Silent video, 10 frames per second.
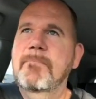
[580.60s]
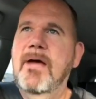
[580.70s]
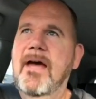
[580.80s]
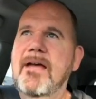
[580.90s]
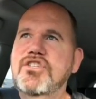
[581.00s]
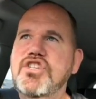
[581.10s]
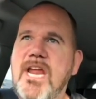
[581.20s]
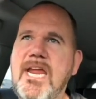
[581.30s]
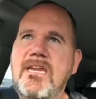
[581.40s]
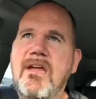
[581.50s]
uh,
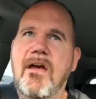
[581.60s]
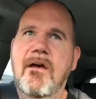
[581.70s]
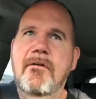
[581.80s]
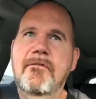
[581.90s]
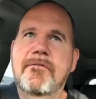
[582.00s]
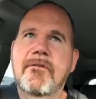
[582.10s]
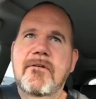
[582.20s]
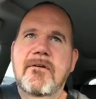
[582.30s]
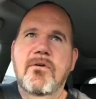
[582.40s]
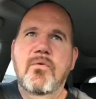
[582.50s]
chain of
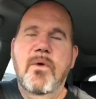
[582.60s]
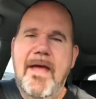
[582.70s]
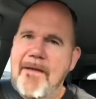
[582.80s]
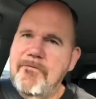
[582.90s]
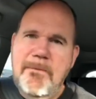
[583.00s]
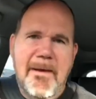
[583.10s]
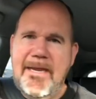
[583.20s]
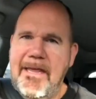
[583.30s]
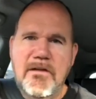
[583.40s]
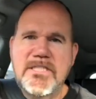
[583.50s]
what
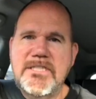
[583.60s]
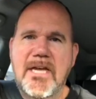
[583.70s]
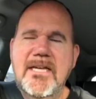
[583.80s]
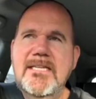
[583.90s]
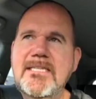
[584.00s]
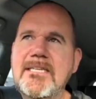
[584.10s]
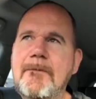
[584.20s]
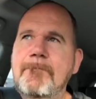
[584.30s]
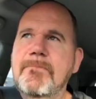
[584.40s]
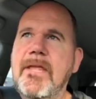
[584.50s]
everybody else does
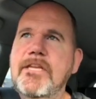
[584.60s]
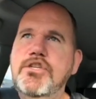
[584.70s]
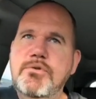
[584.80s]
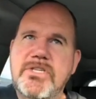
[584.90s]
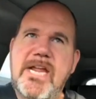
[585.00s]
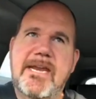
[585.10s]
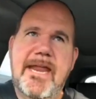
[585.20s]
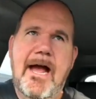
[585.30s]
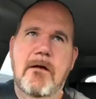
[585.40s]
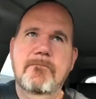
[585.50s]
is you stand
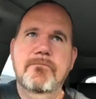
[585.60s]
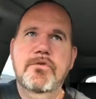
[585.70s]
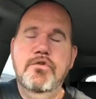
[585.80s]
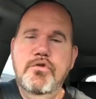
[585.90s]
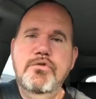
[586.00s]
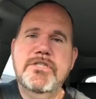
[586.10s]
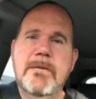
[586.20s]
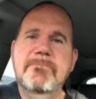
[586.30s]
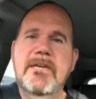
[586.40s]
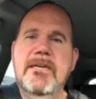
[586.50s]
out. You do
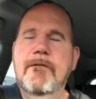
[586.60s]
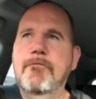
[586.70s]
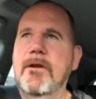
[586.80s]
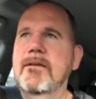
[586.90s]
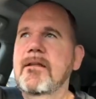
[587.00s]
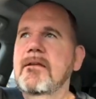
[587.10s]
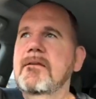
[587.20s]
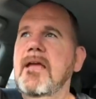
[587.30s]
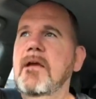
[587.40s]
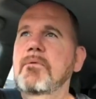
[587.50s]
something different.
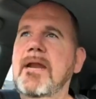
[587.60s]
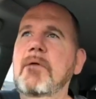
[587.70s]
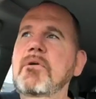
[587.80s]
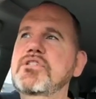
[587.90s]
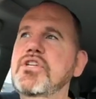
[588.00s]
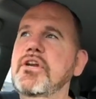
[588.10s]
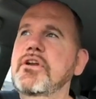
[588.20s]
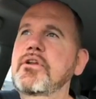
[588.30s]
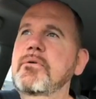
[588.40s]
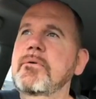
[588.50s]
And what I want you to
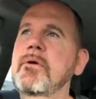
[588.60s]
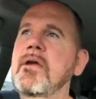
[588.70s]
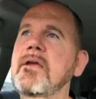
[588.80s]
do